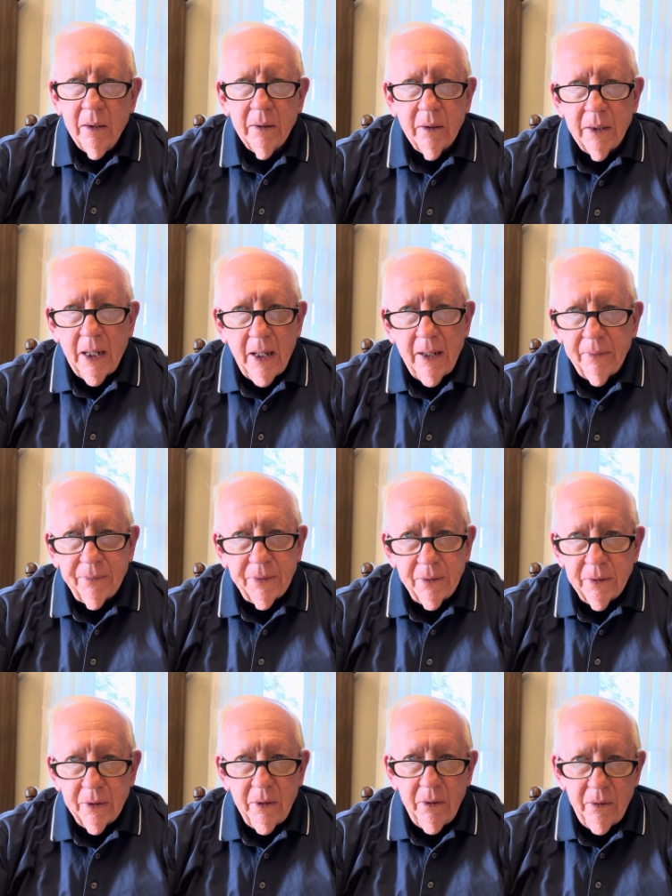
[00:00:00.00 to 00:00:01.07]
Good
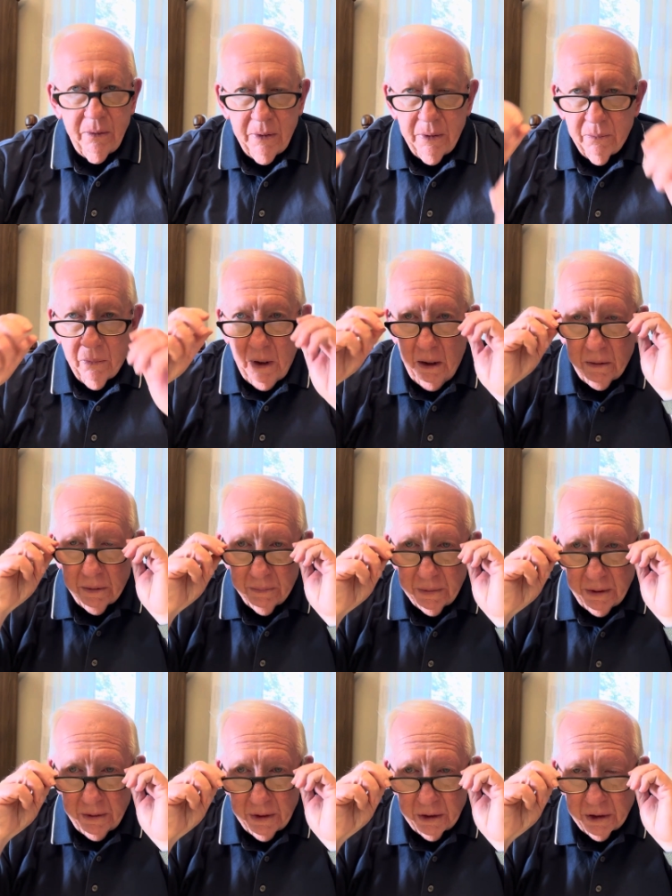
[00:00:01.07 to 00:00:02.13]
afternoon and welcome
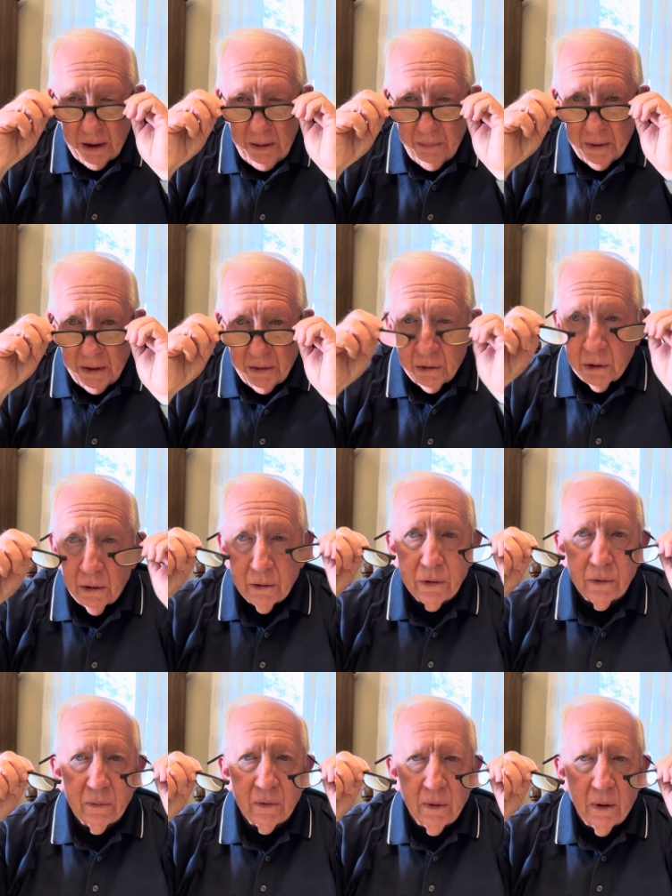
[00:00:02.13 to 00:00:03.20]
to the Sebree
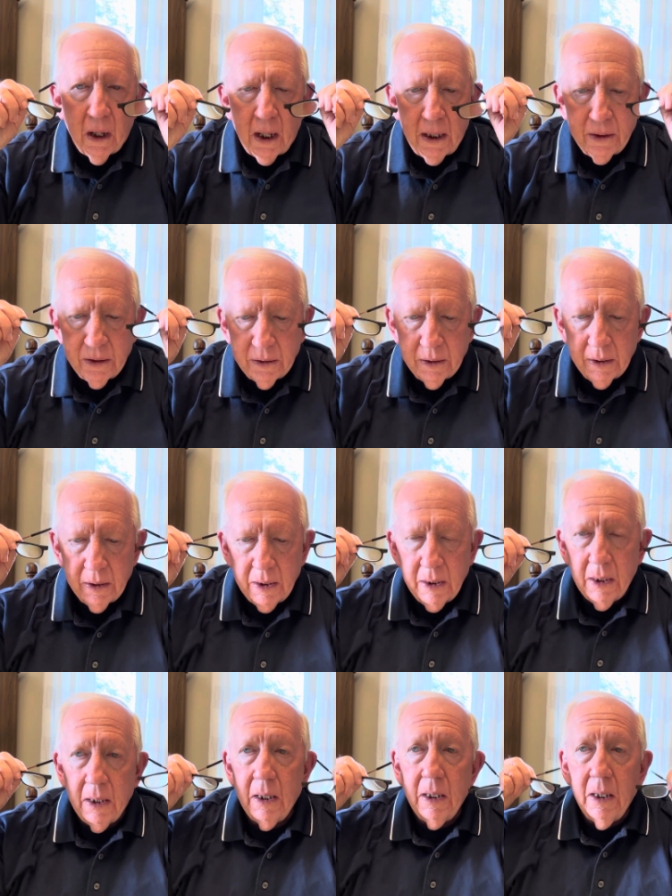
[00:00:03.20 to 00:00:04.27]
Church of Christ
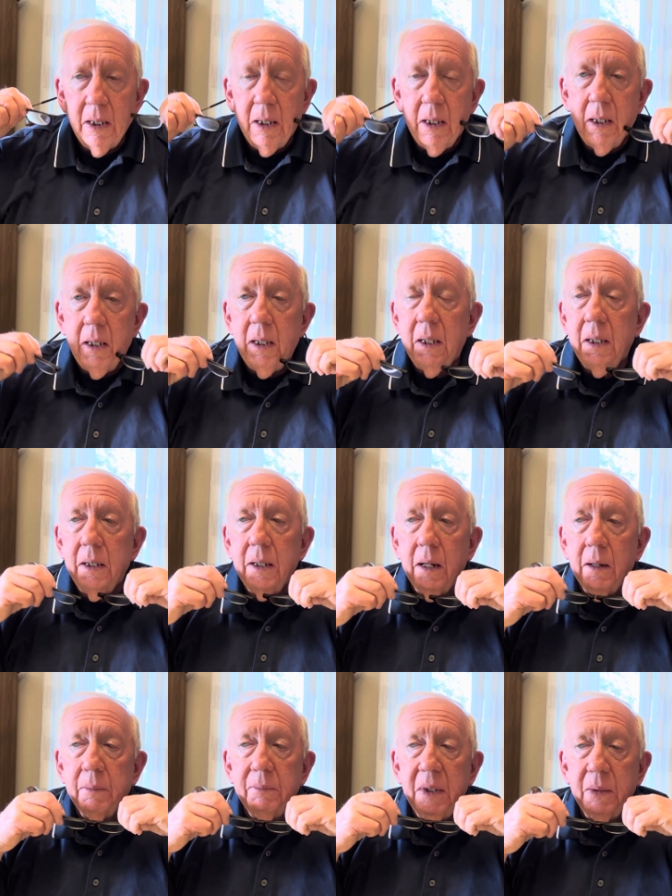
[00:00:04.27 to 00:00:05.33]
in
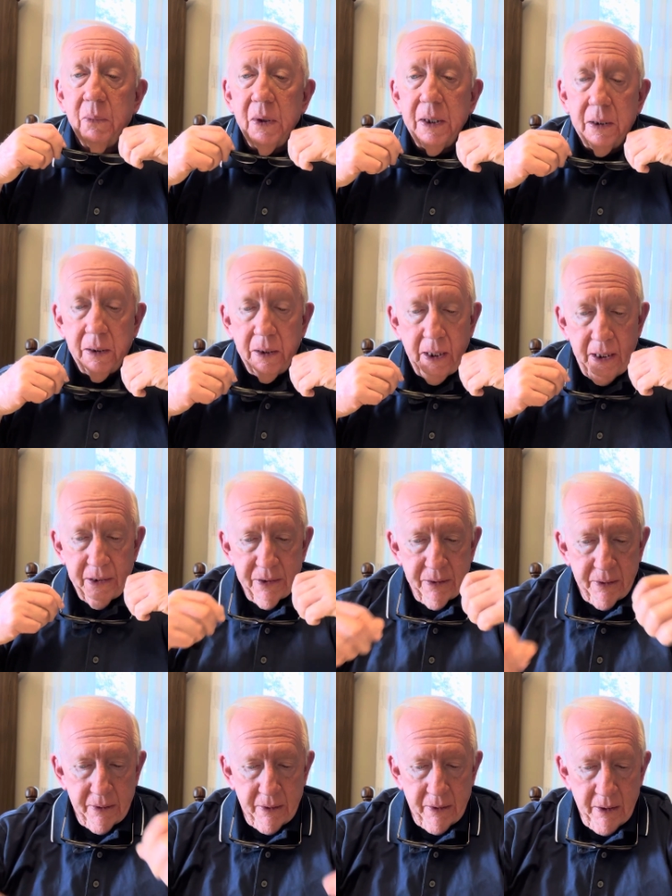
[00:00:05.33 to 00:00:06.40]
our midweek
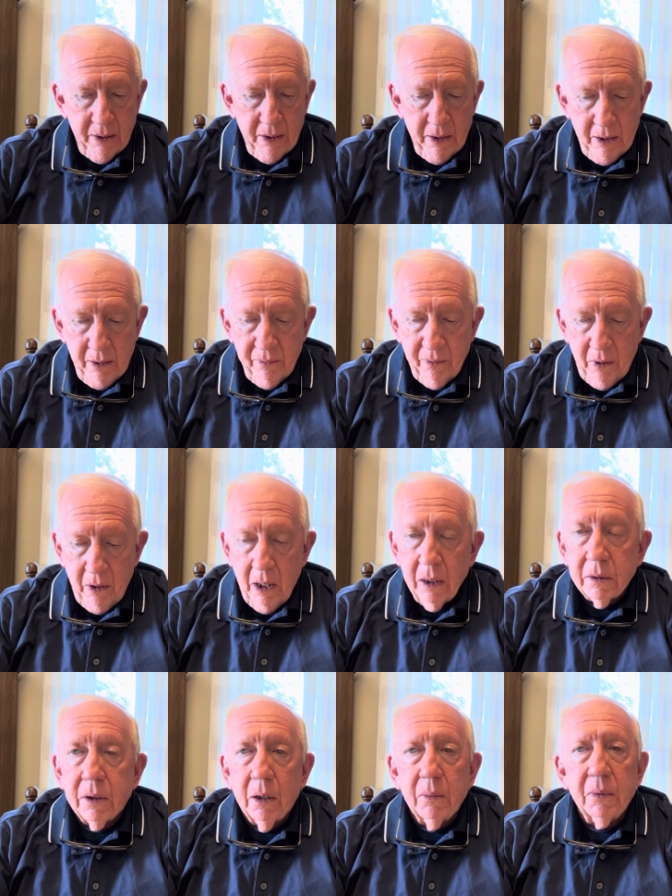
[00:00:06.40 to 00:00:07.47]
lesson for
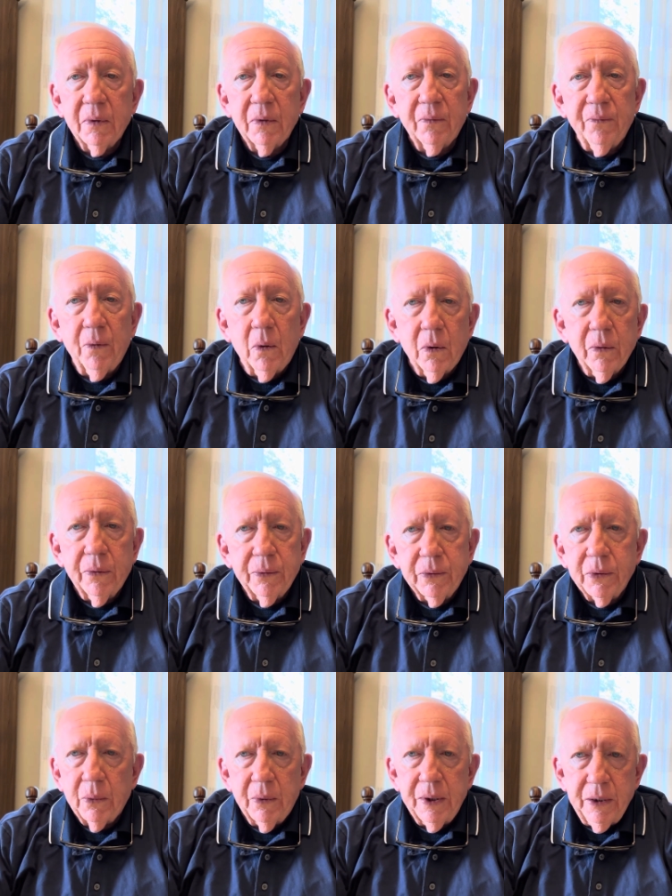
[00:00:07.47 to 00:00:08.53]
October the 4th,
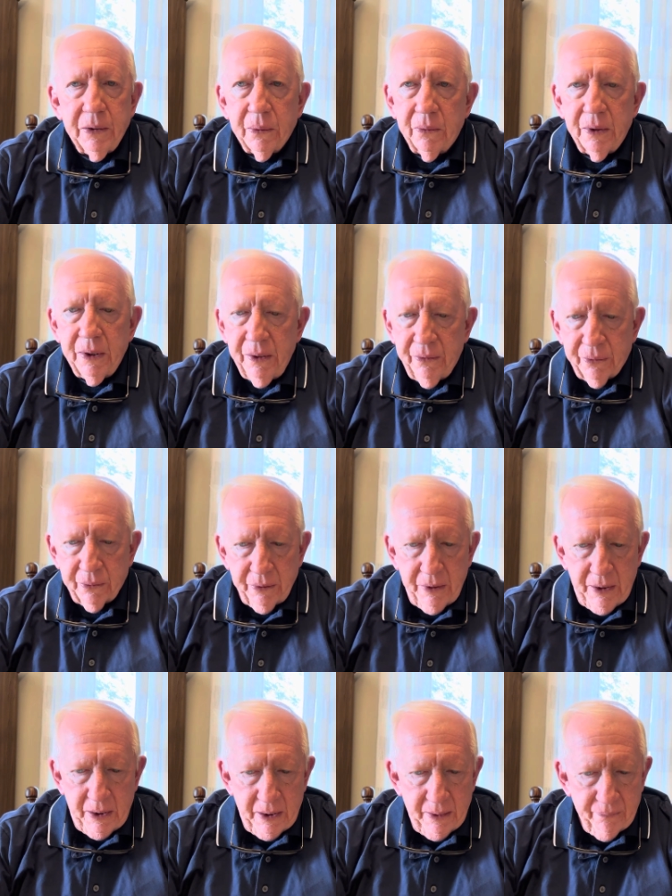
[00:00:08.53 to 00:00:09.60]

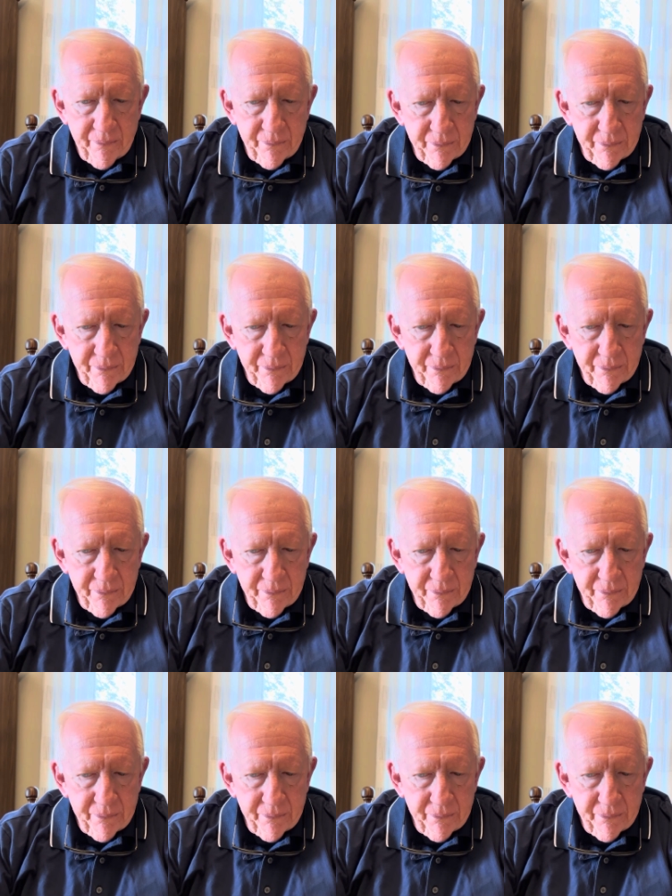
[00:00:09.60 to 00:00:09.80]
2023.